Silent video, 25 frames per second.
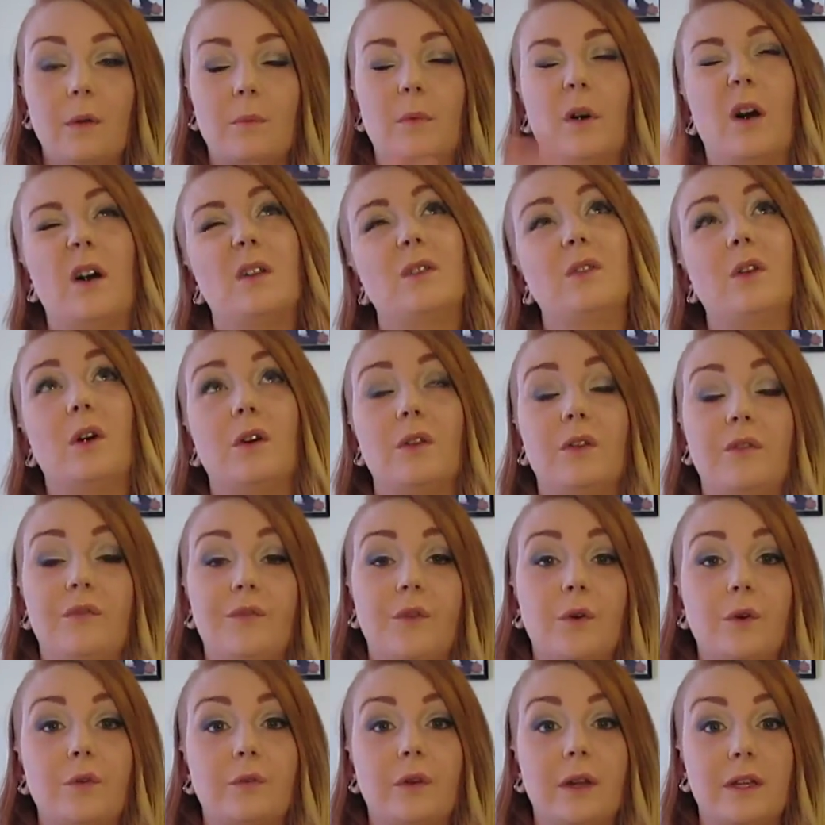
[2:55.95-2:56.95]
Well, not the
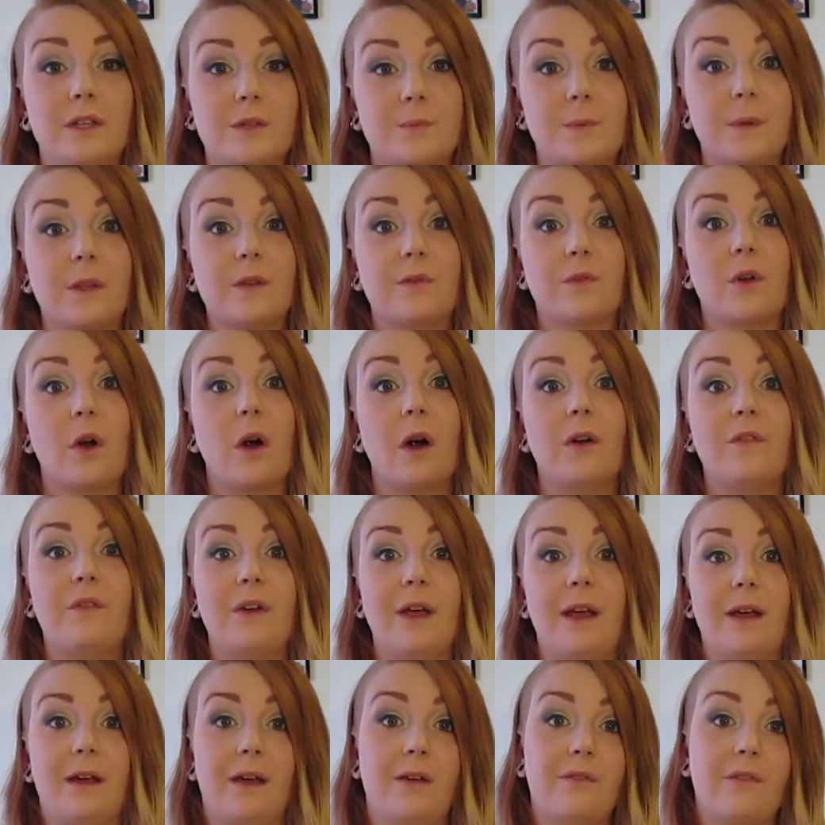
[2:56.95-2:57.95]
full range, but they've got a
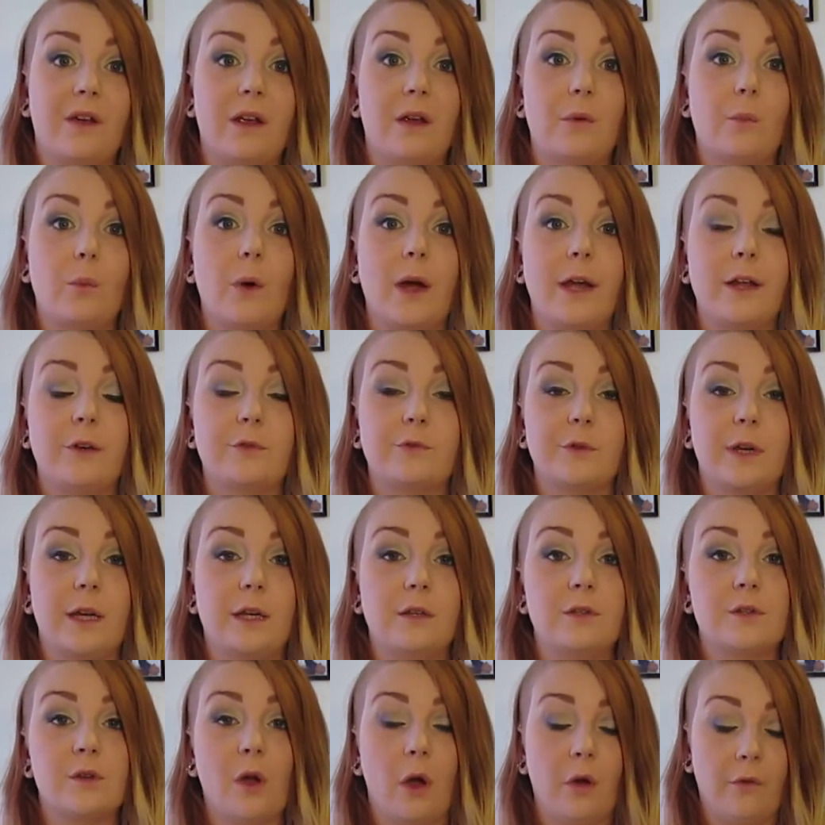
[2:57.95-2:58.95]
very, very wide
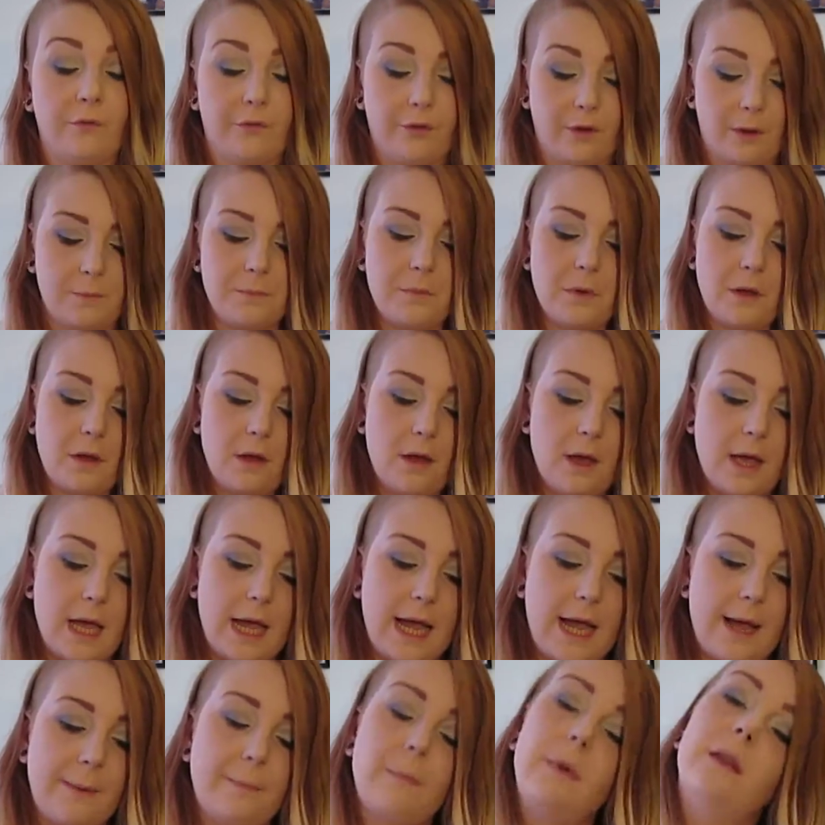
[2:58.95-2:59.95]
range of them.
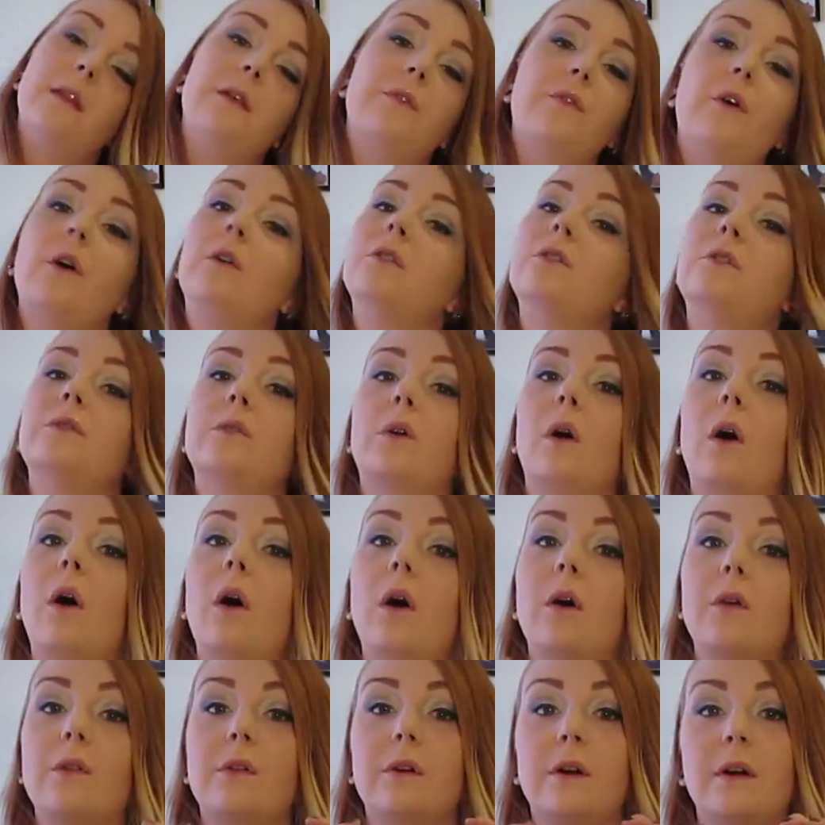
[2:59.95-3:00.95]
And they've also got
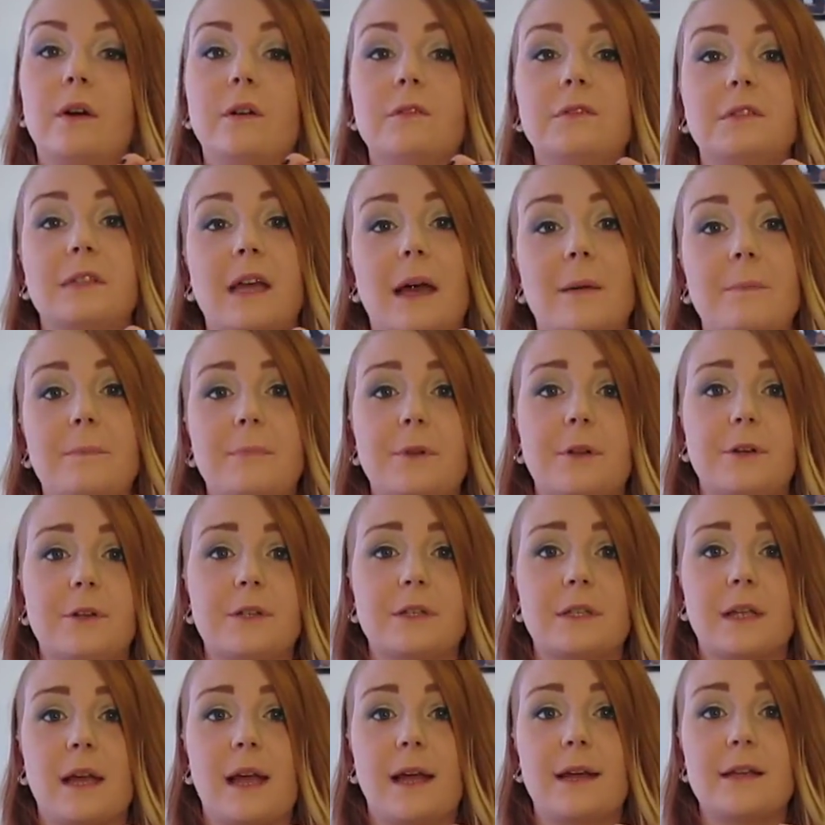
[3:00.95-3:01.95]
all the little sampler
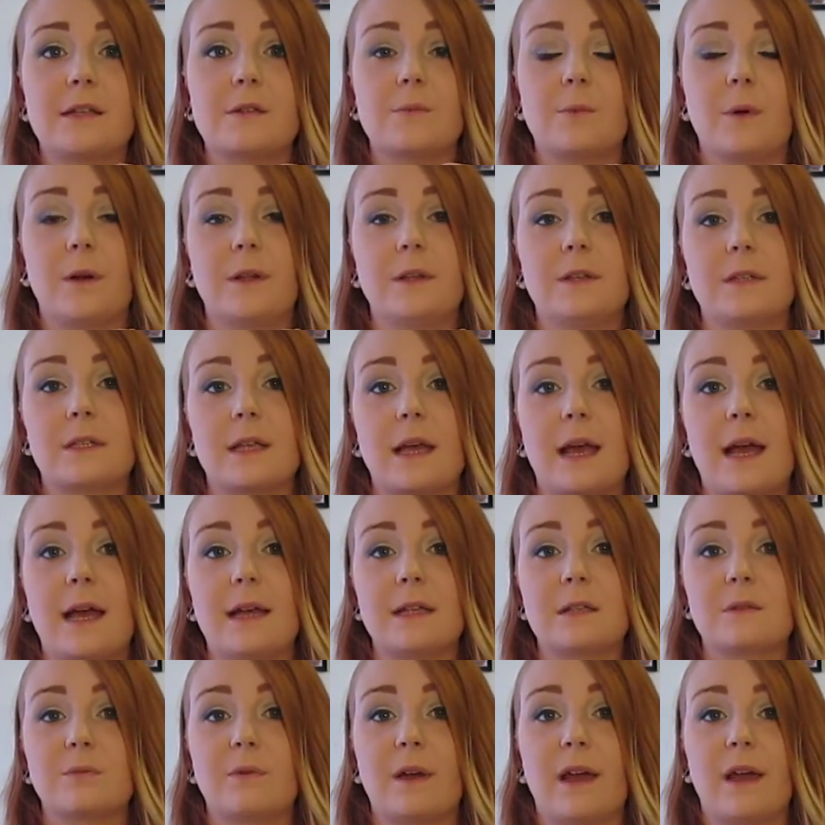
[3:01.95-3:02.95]
sized ones
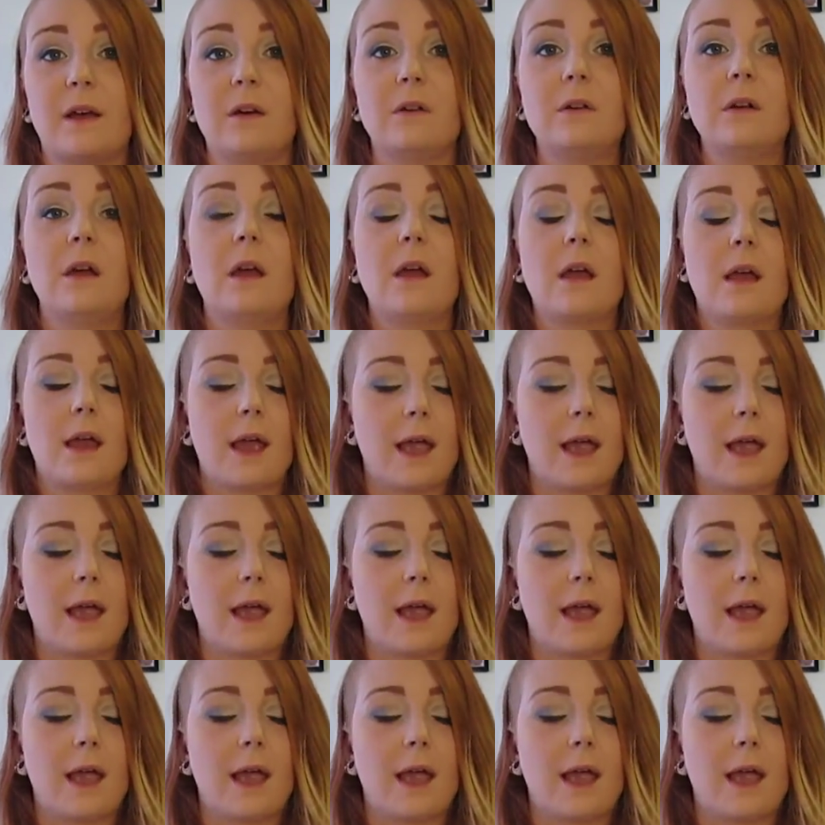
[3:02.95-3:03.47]
as well.